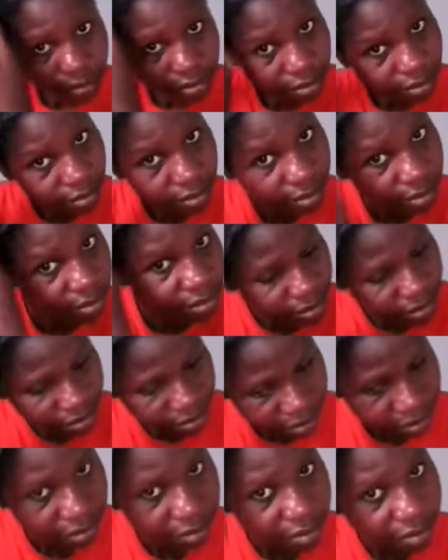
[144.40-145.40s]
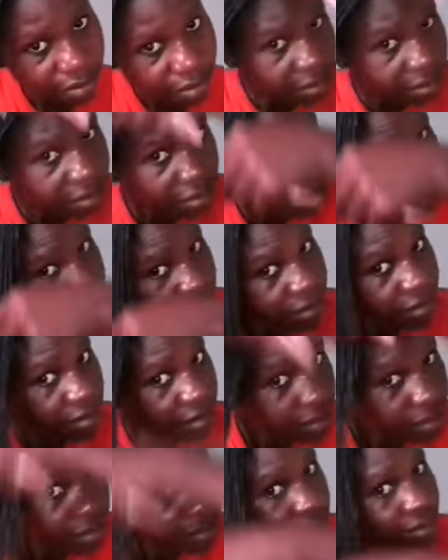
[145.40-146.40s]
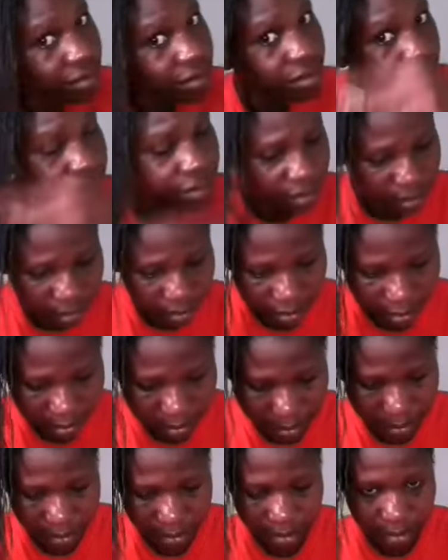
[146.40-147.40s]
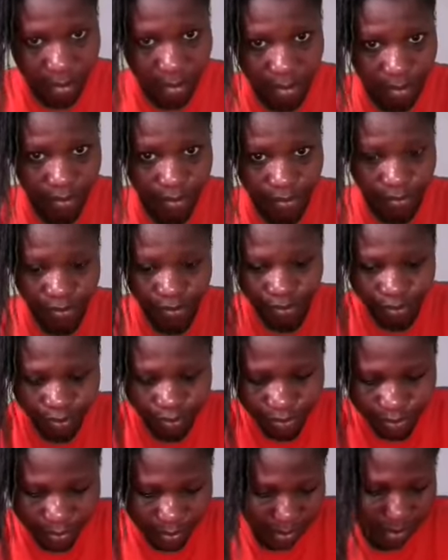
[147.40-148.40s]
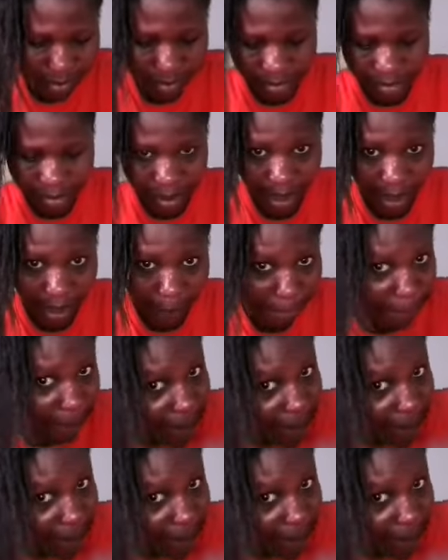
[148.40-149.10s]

to hold it out of my face. Like I said earlier,